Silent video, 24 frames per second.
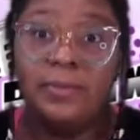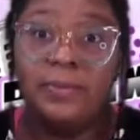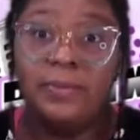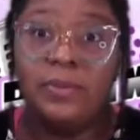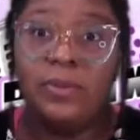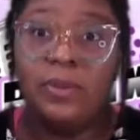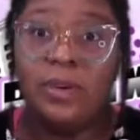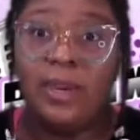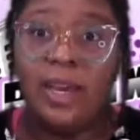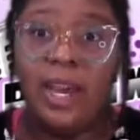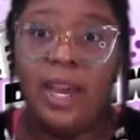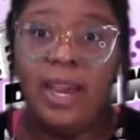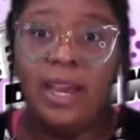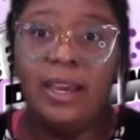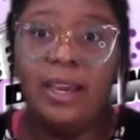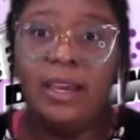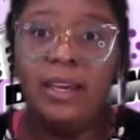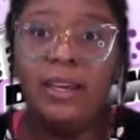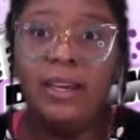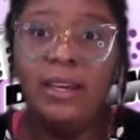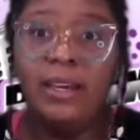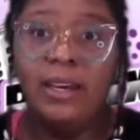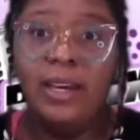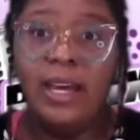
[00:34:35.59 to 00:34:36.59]
Okay?
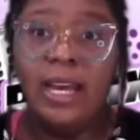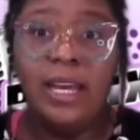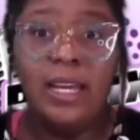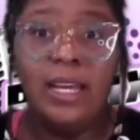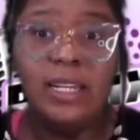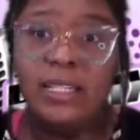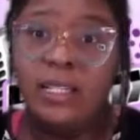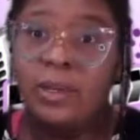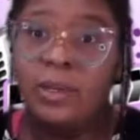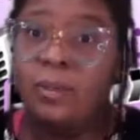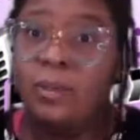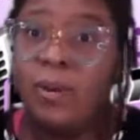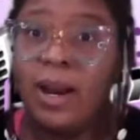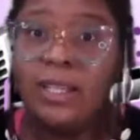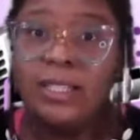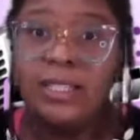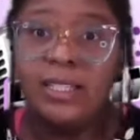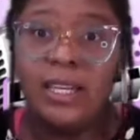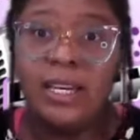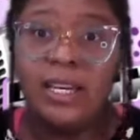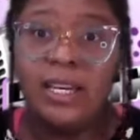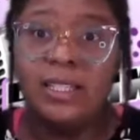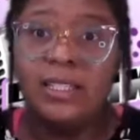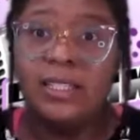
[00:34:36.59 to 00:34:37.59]
It is a
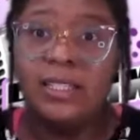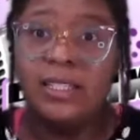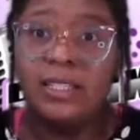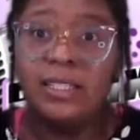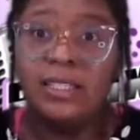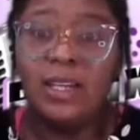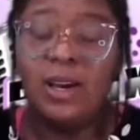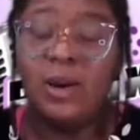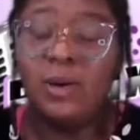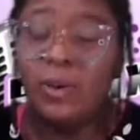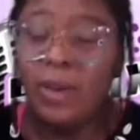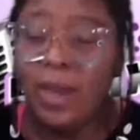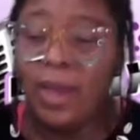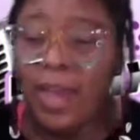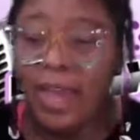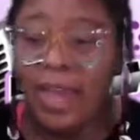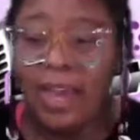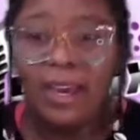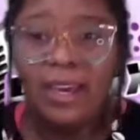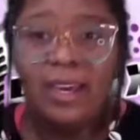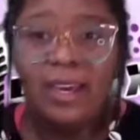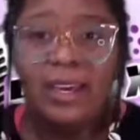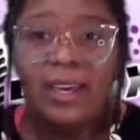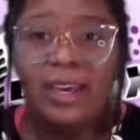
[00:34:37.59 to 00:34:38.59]
process. Okay?
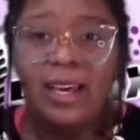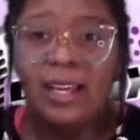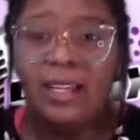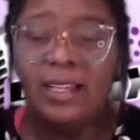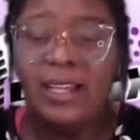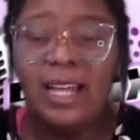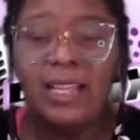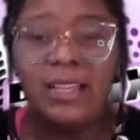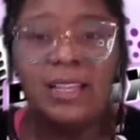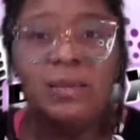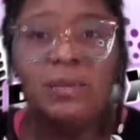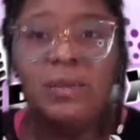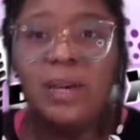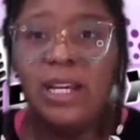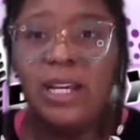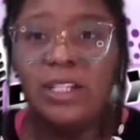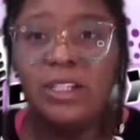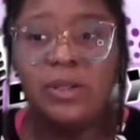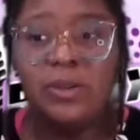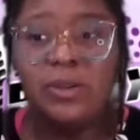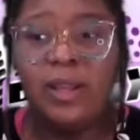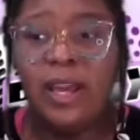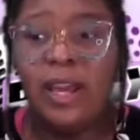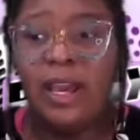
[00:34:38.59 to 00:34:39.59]
Let them get
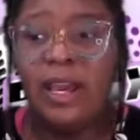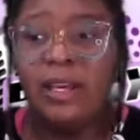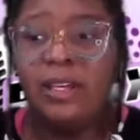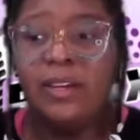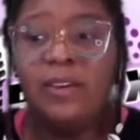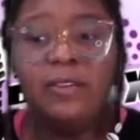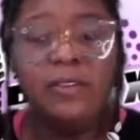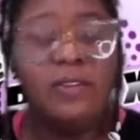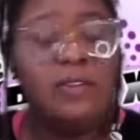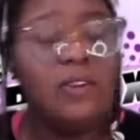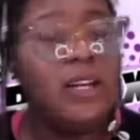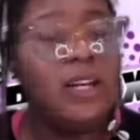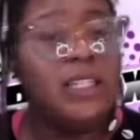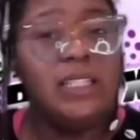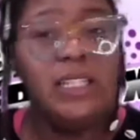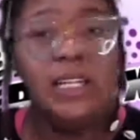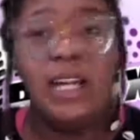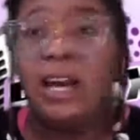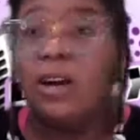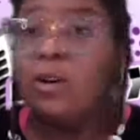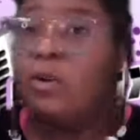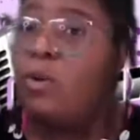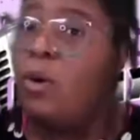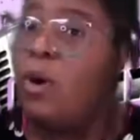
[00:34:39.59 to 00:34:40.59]
you there. Your friends are
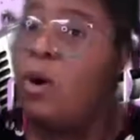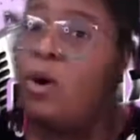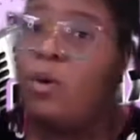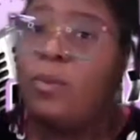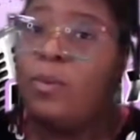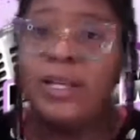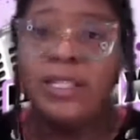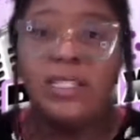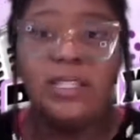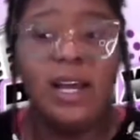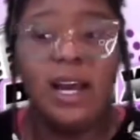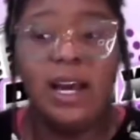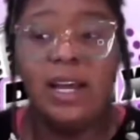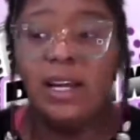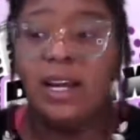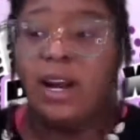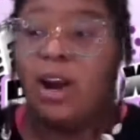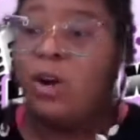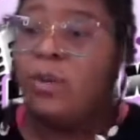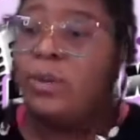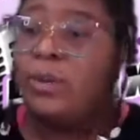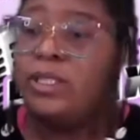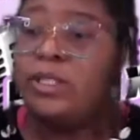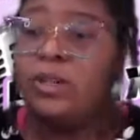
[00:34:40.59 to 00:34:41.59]
not going to always cut it. I
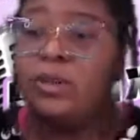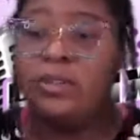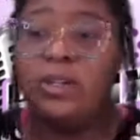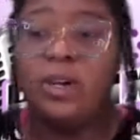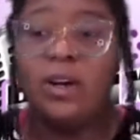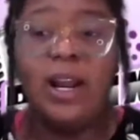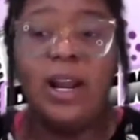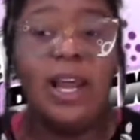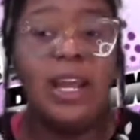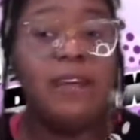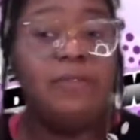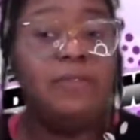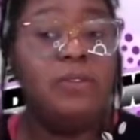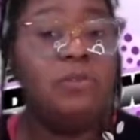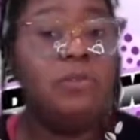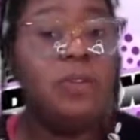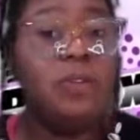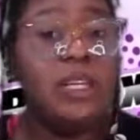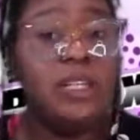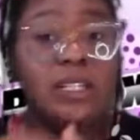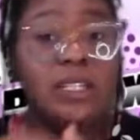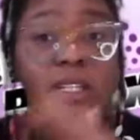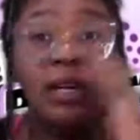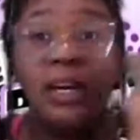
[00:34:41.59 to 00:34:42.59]
always told y'all that. If you
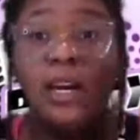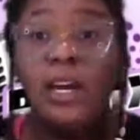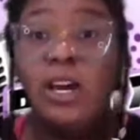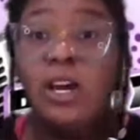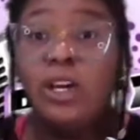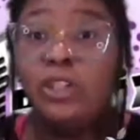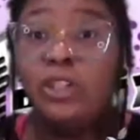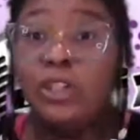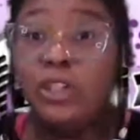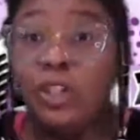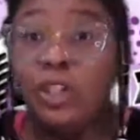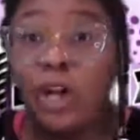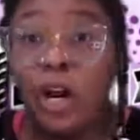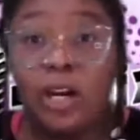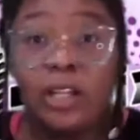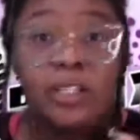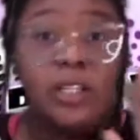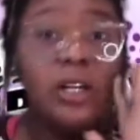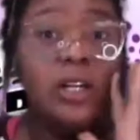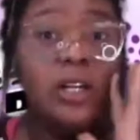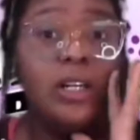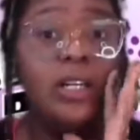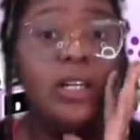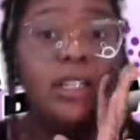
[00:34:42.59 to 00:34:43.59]
need to start
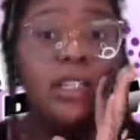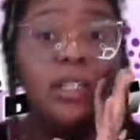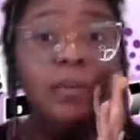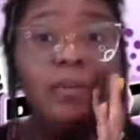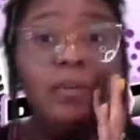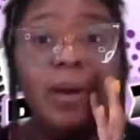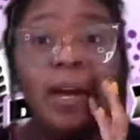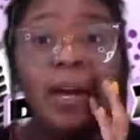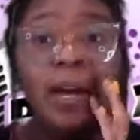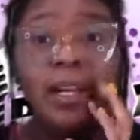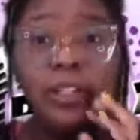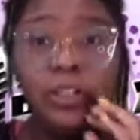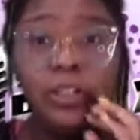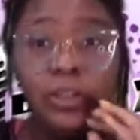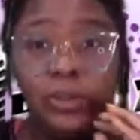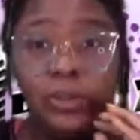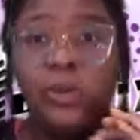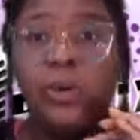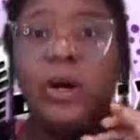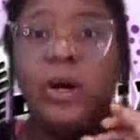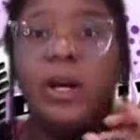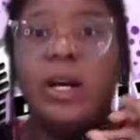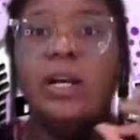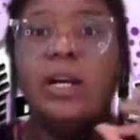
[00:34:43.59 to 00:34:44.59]
talking to somebody,
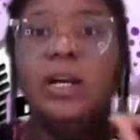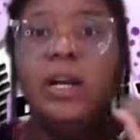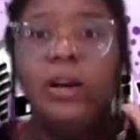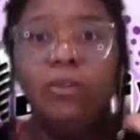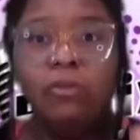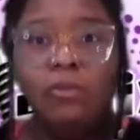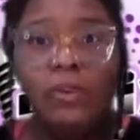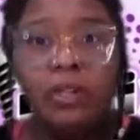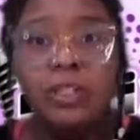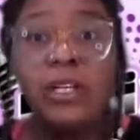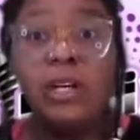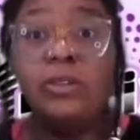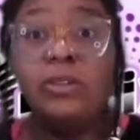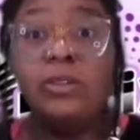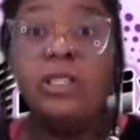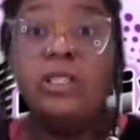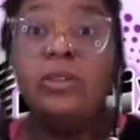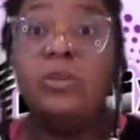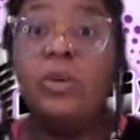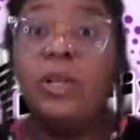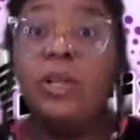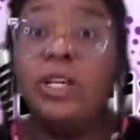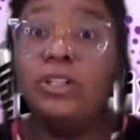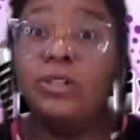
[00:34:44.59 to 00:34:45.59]
sure. Reach out to
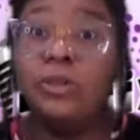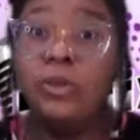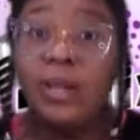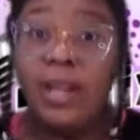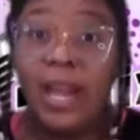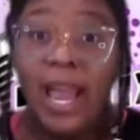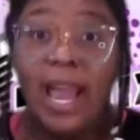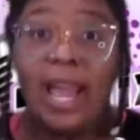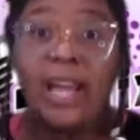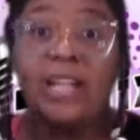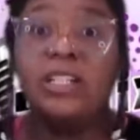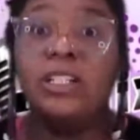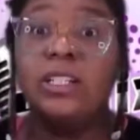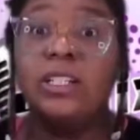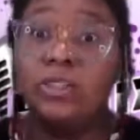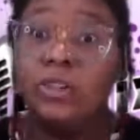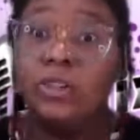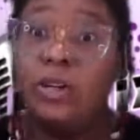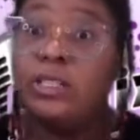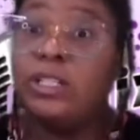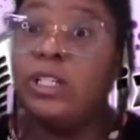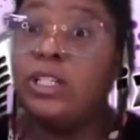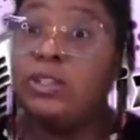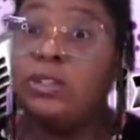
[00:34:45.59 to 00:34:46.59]
someone that you can actually
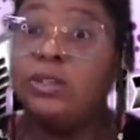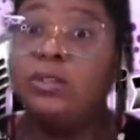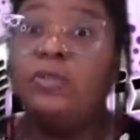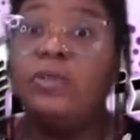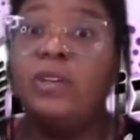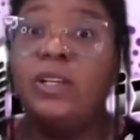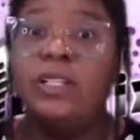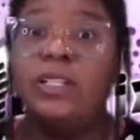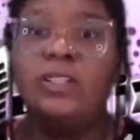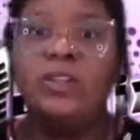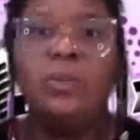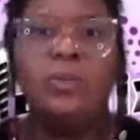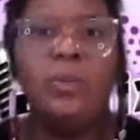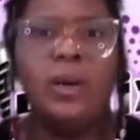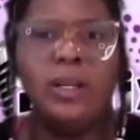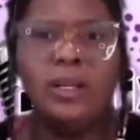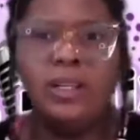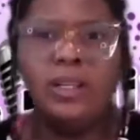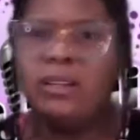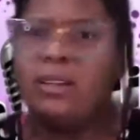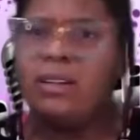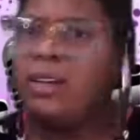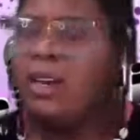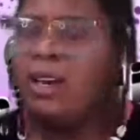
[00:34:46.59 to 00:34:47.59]
trust, that you feel as though, but
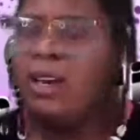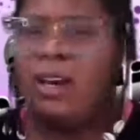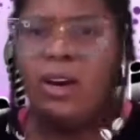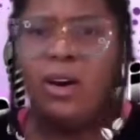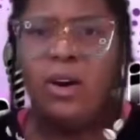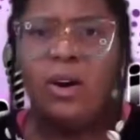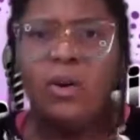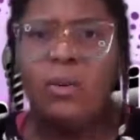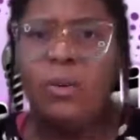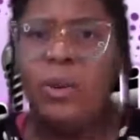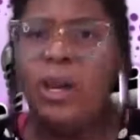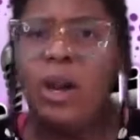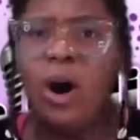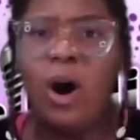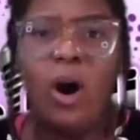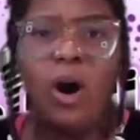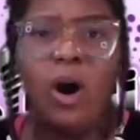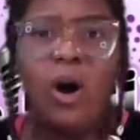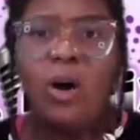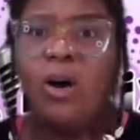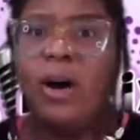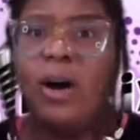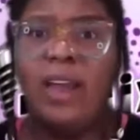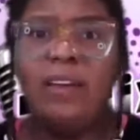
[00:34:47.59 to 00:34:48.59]
we
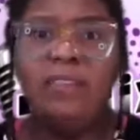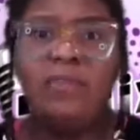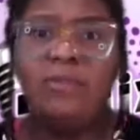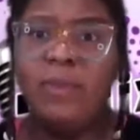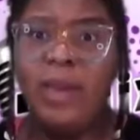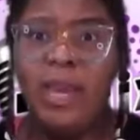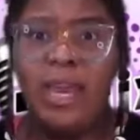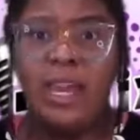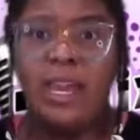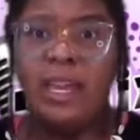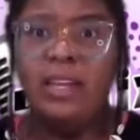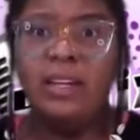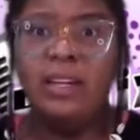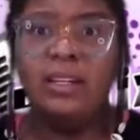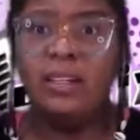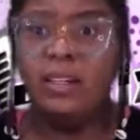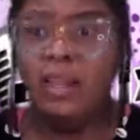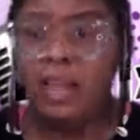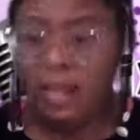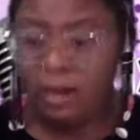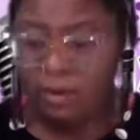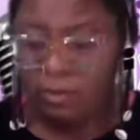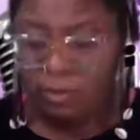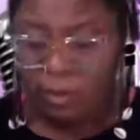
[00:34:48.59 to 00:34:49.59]
all have made
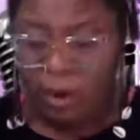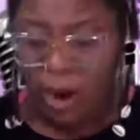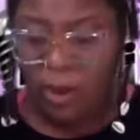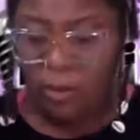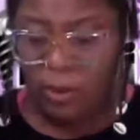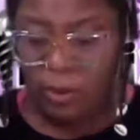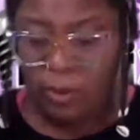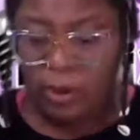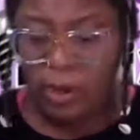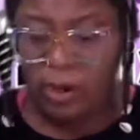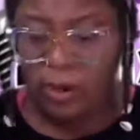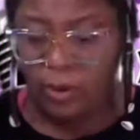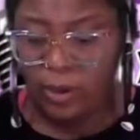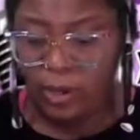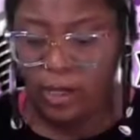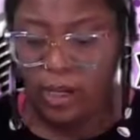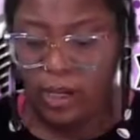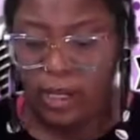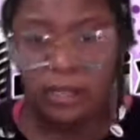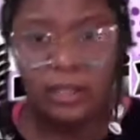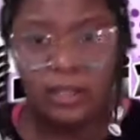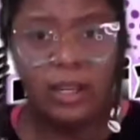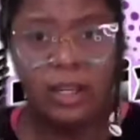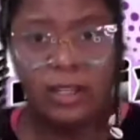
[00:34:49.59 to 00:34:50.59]
and probably will
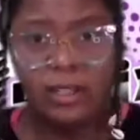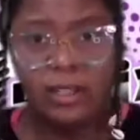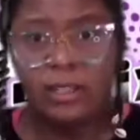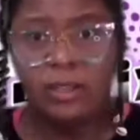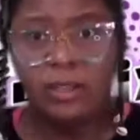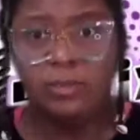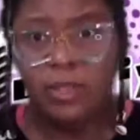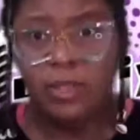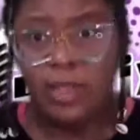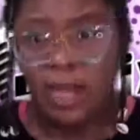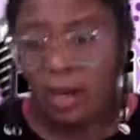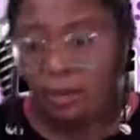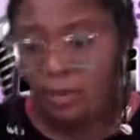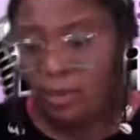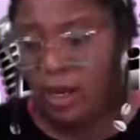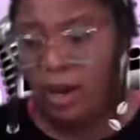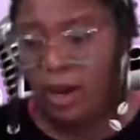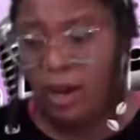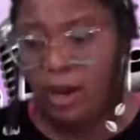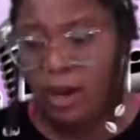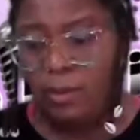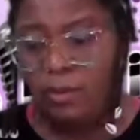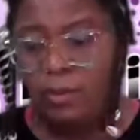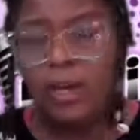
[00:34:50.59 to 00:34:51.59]
in some time to
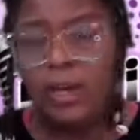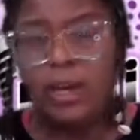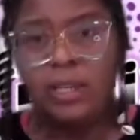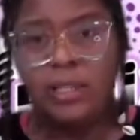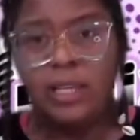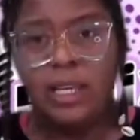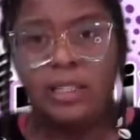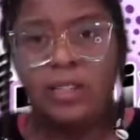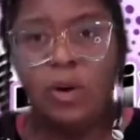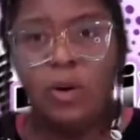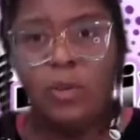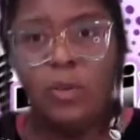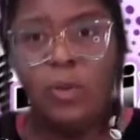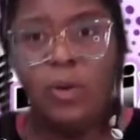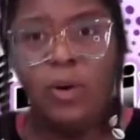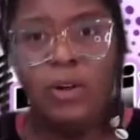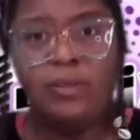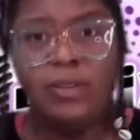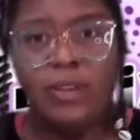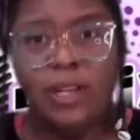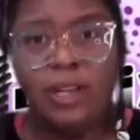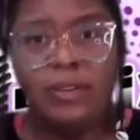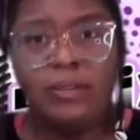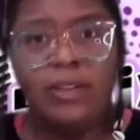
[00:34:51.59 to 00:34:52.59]
come. That's the whole point of
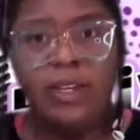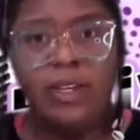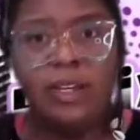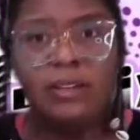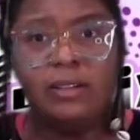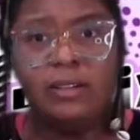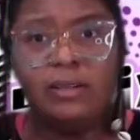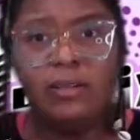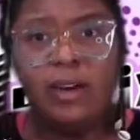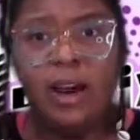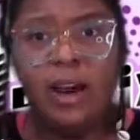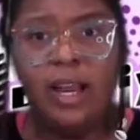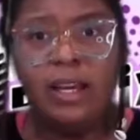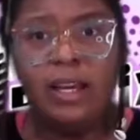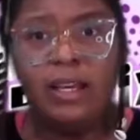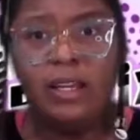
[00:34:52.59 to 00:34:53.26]
living, right?